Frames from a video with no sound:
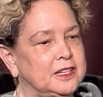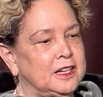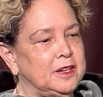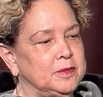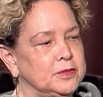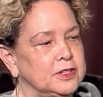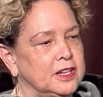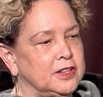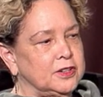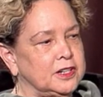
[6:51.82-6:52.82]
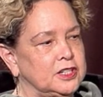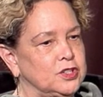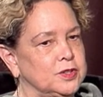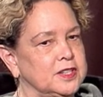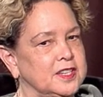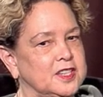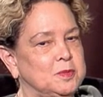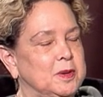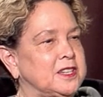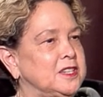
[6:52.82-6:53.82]
come to other countries
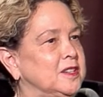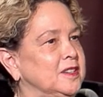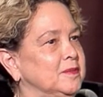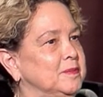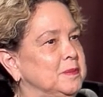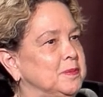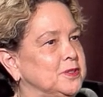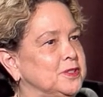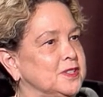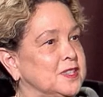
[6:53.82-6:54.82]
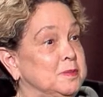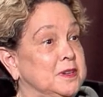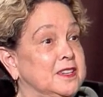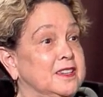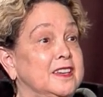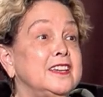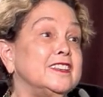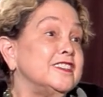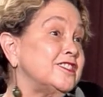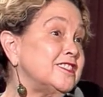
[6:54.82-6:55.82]
expecting people to speak
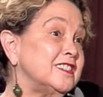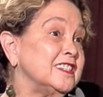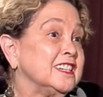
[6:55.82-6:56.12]
English.